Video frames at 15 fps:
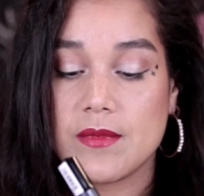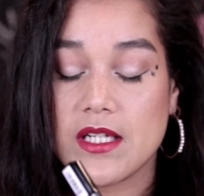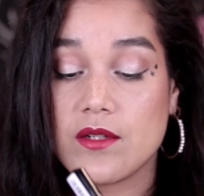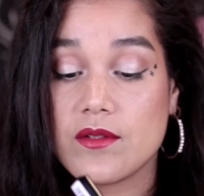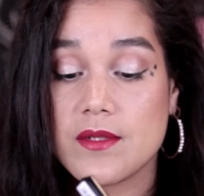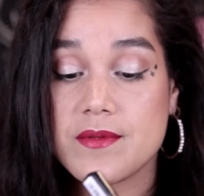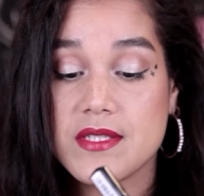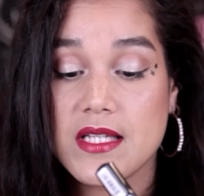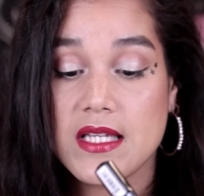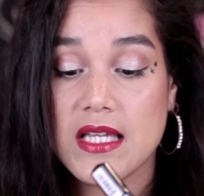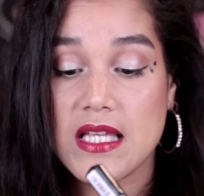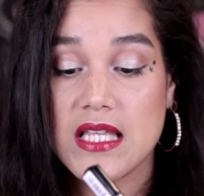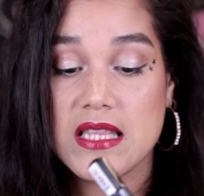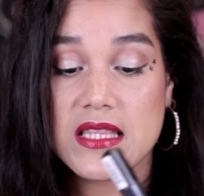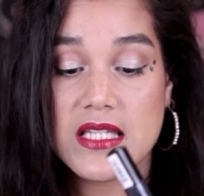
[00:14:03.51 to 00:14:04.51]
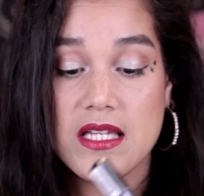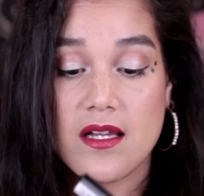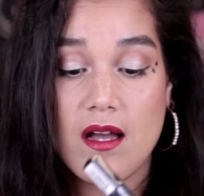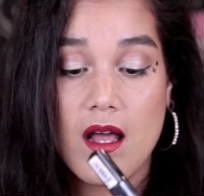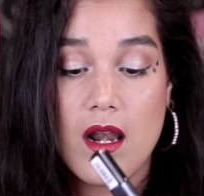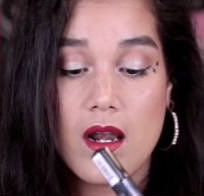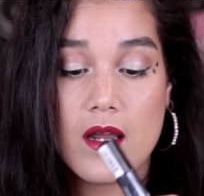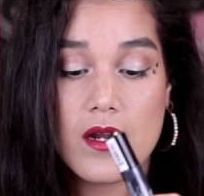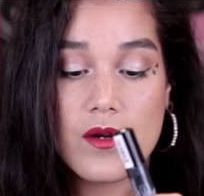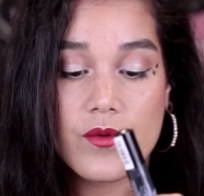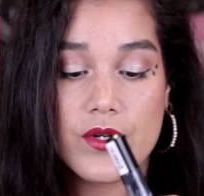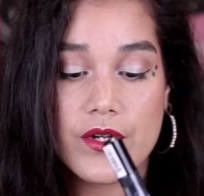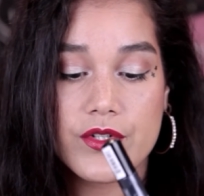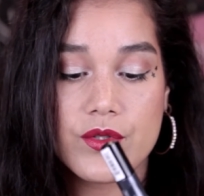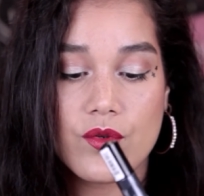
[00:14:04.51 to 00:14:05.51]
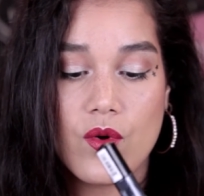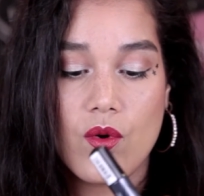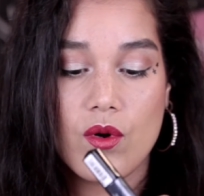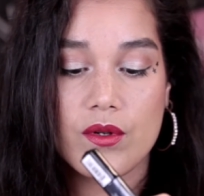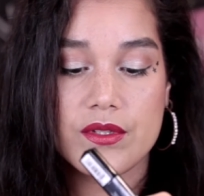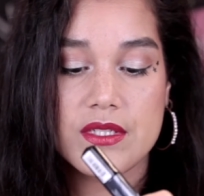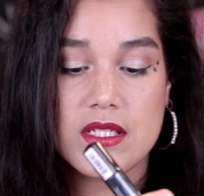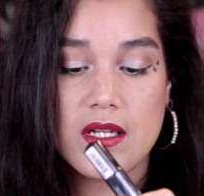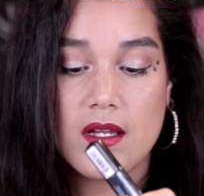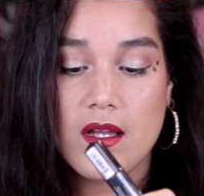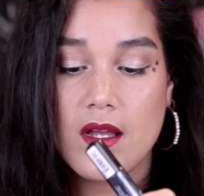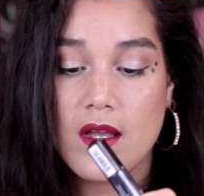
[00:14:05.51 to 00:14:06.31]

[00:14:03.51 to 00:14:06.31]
liquid lipstick in the color, what are you called?